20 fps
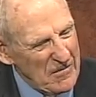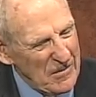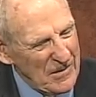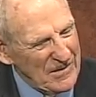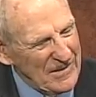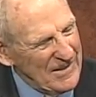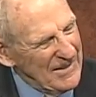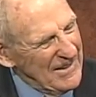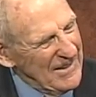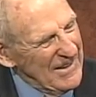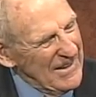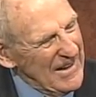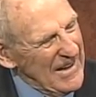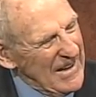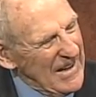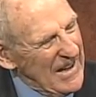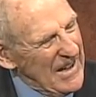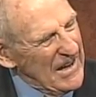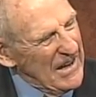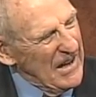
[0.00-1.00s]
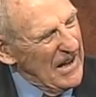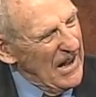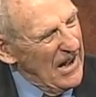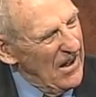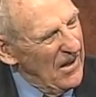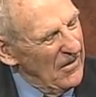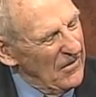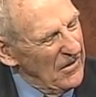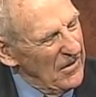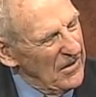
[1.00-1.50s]
But
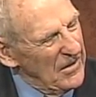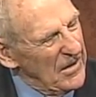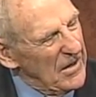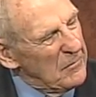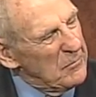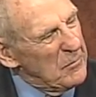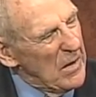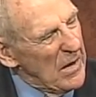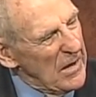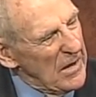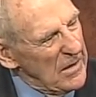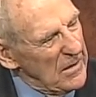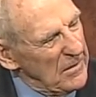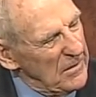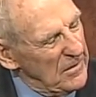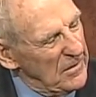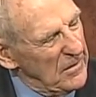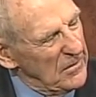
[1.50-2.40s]
anyhow, it paid